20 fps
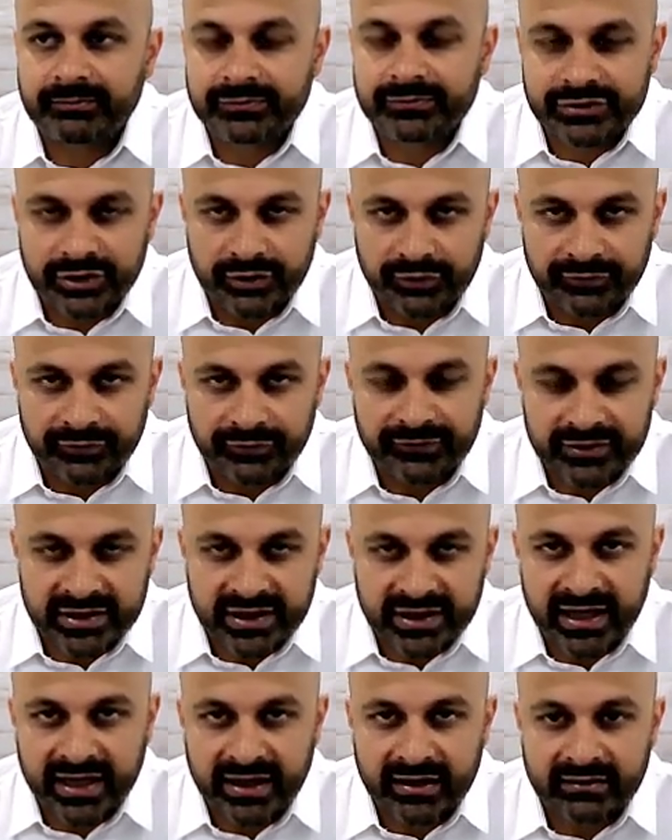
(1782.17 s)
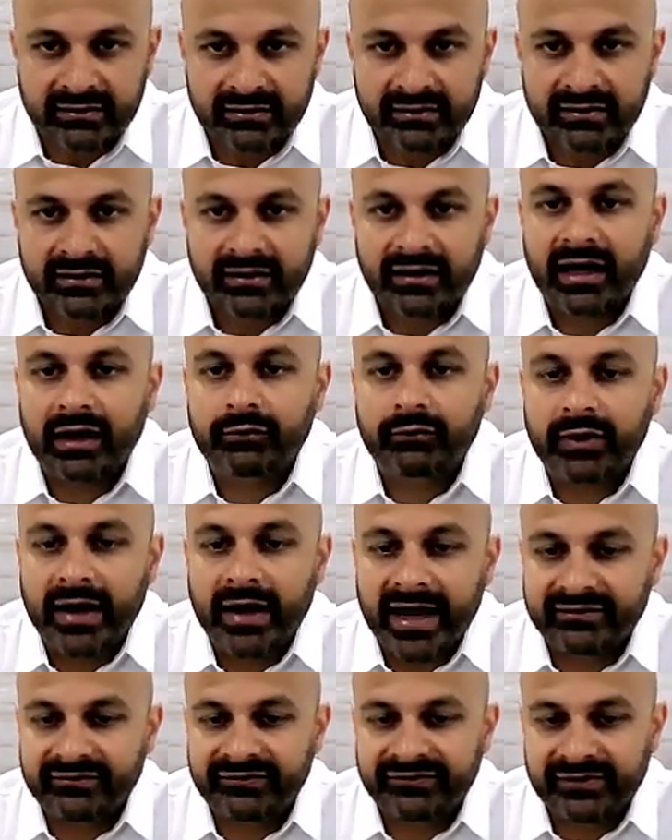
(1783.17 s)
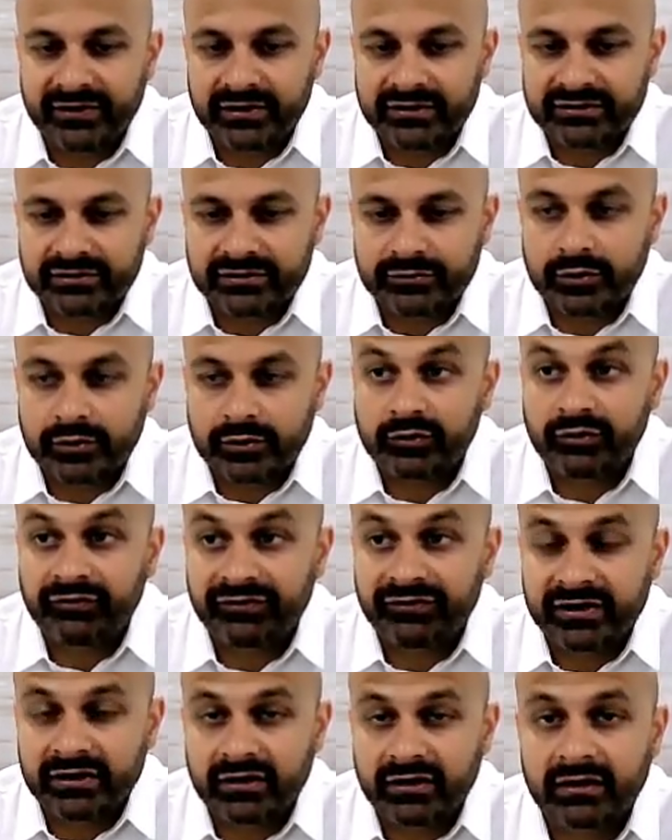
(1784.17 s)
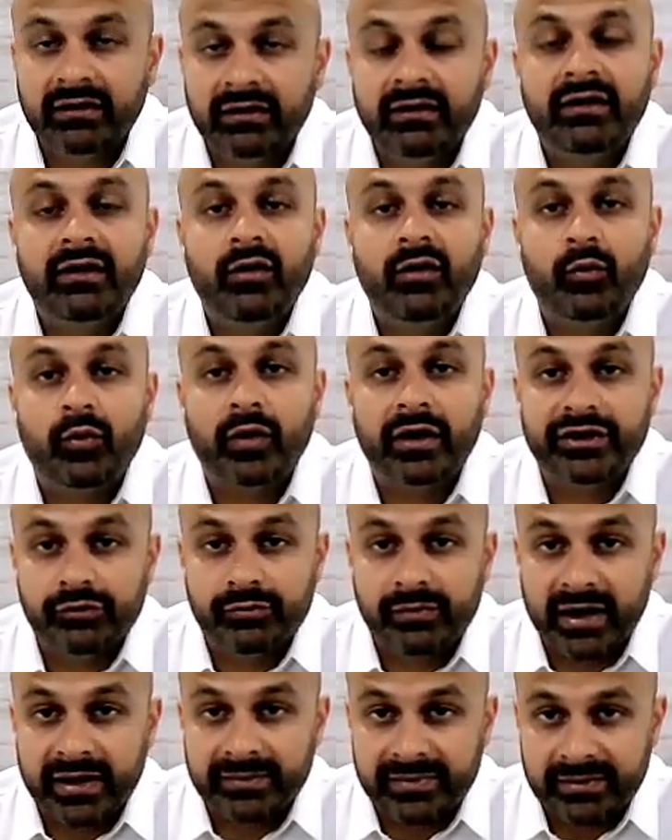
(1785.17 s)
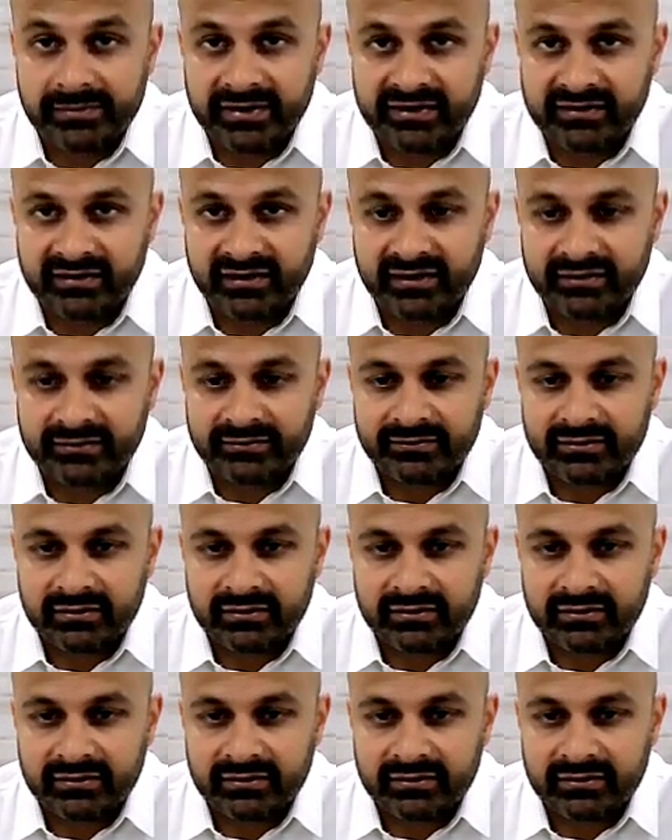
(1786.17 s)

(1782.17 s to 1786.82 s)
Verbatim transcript: don't forget a Wratten filter will reveal what you might be missing.